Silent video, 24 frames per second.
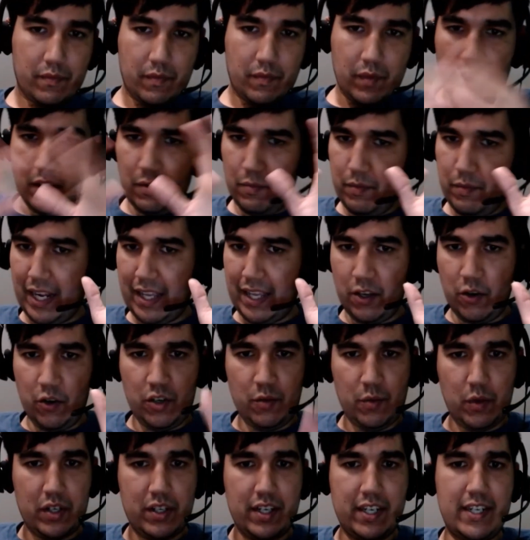But I can go into
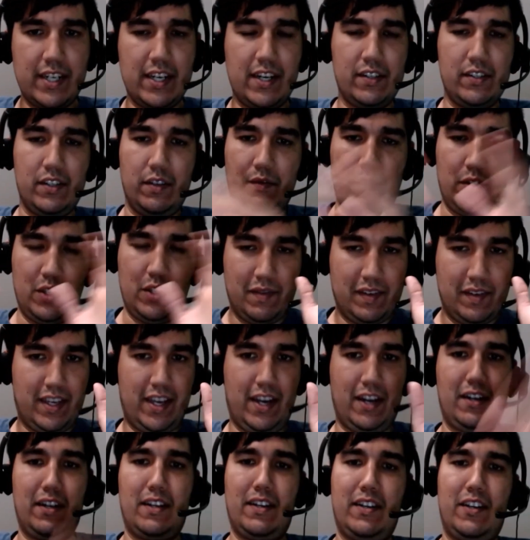more details if you even
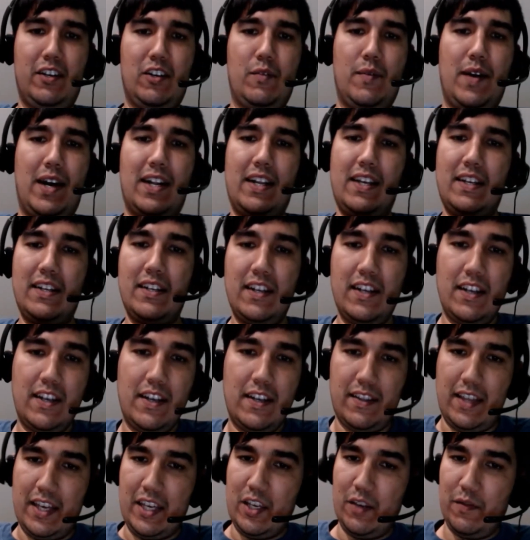care to hear about it.
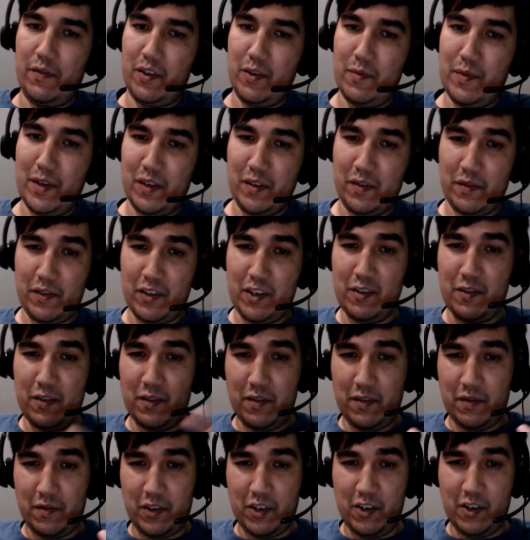Thank you very
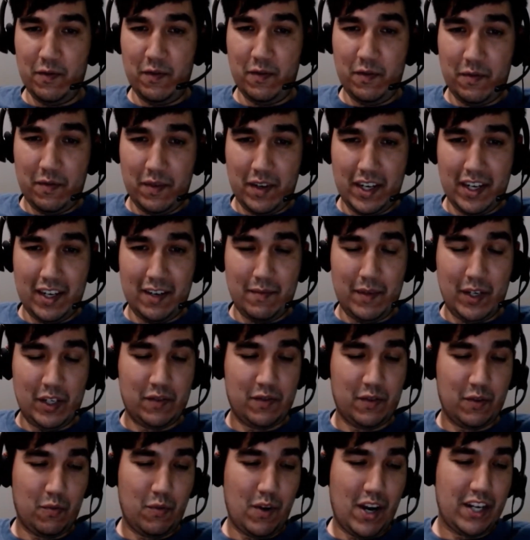much
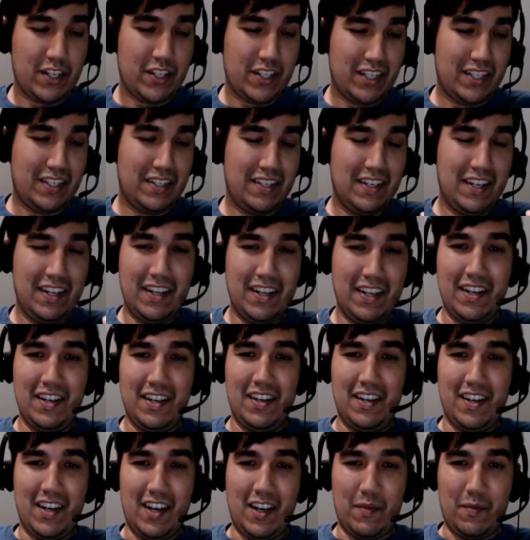for watching.
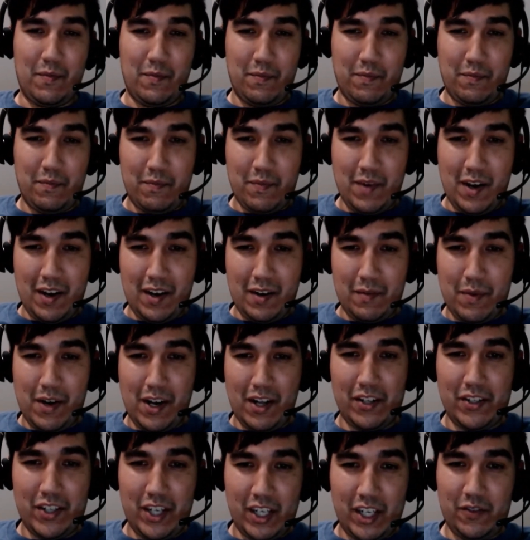I
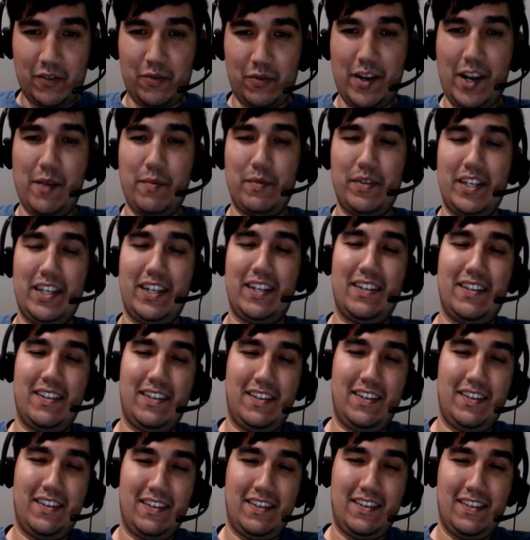apologize for rambling.
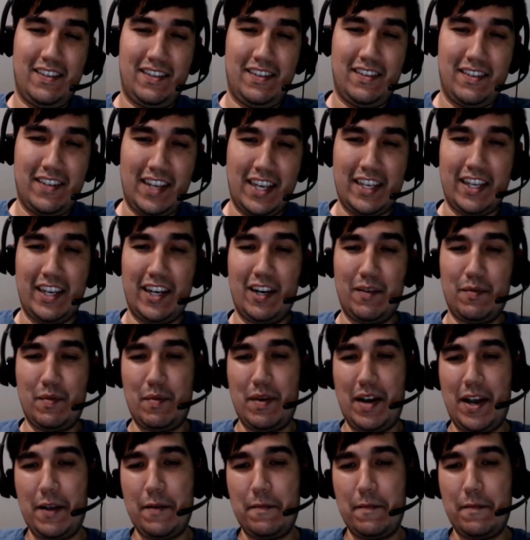Take care. Bye-bye.